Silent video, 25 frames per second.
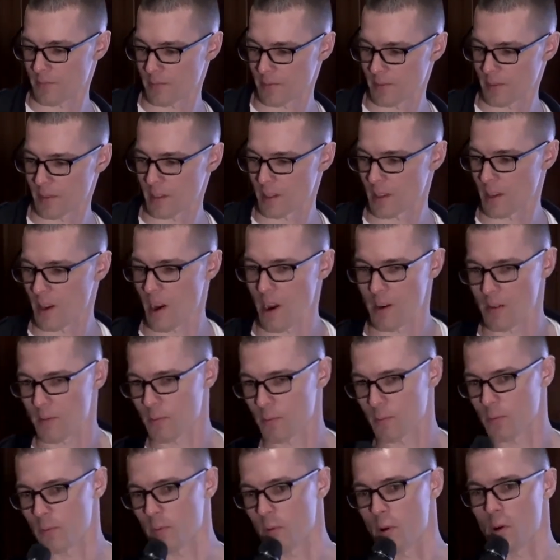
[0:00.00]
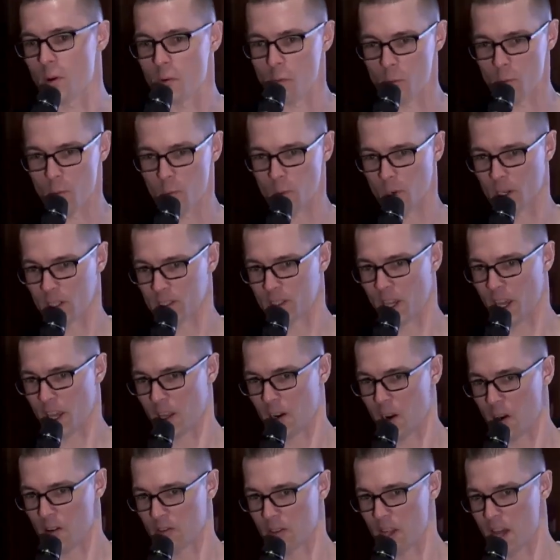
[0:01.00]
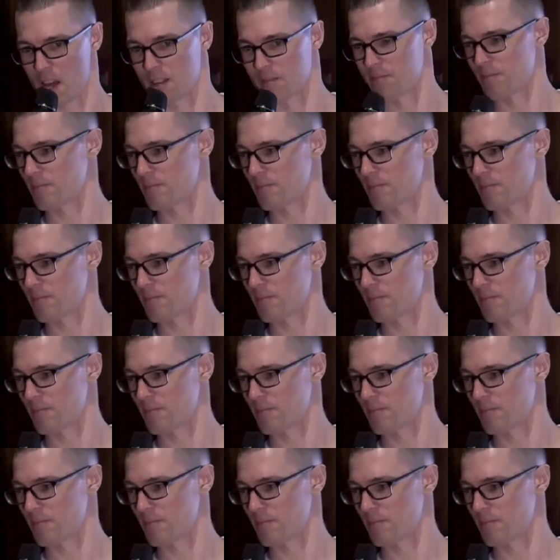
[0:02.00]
All right, we'll take it offline.